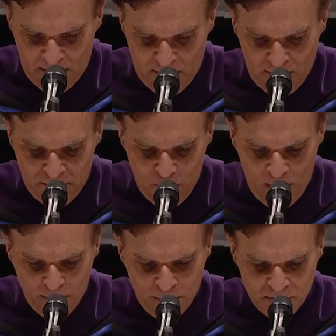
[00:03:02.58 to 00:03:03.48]

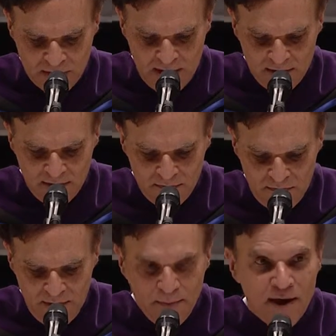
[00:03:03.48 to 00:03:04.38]
51%
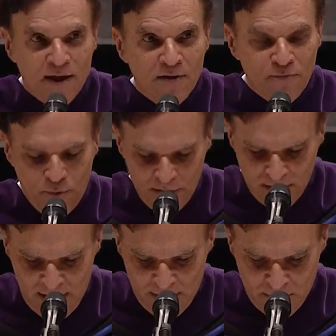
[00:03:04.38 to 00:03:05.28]
female,
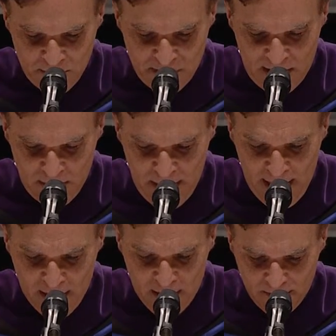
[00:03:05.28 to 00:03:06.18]
49%
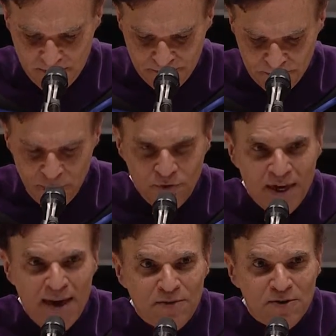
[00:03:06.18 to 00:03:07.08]
male. You
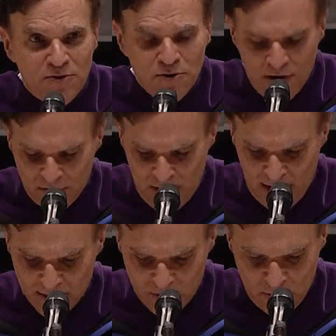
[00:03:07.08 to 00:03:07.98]
came to New York
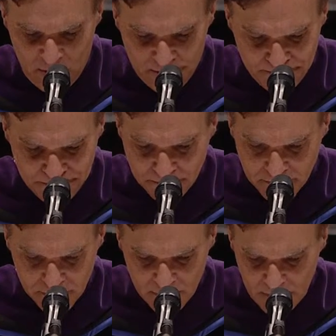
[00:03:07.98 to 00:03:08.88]
Law School,
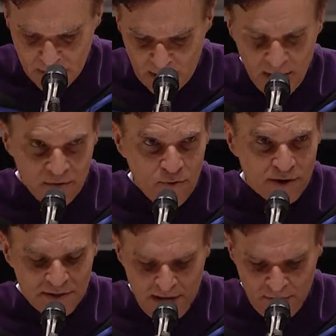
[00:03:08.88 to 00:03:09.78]
and of
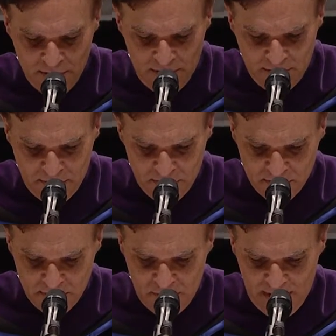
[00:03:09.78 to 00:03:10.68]
course several
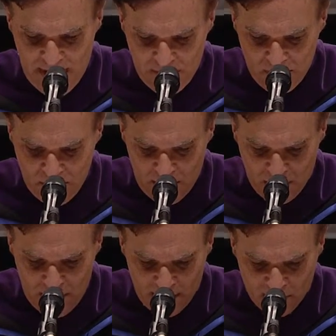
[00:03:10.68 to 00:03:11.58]
countries. You came to New York
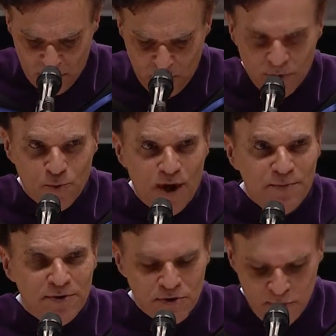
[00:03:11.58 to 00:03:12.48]
Law School with
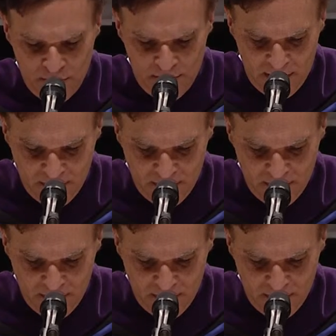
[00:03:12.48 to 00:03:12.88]
great maturity.